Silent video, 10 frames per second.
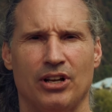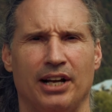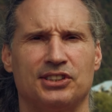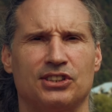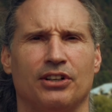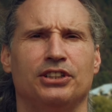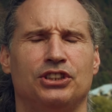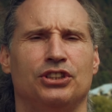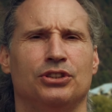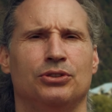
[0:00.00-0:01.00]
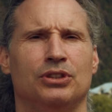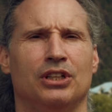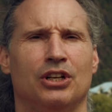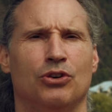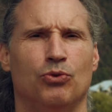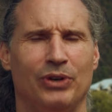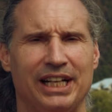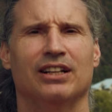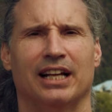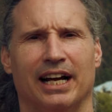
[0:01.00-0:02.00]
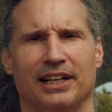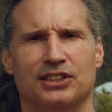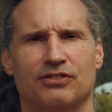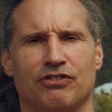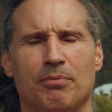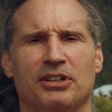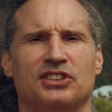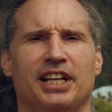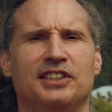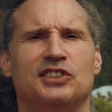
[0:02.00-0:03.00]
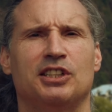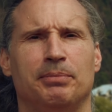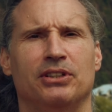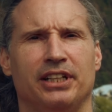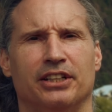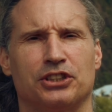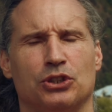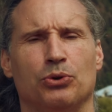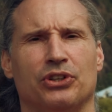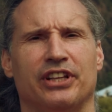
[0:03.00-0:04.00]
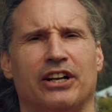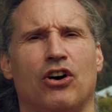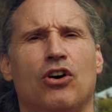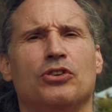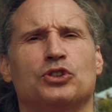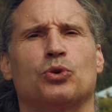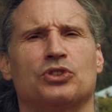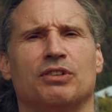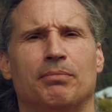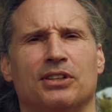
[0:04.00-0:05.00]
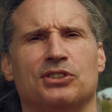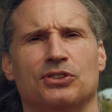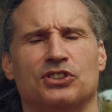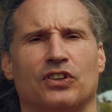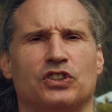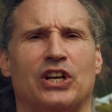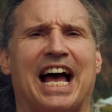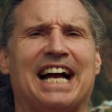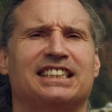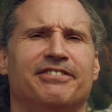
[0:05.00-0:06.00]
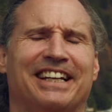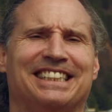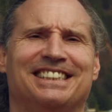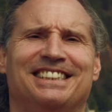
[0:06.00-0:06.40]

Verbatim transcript: I started to realize from this instability in the shoulder that all sorts of muscles started to activate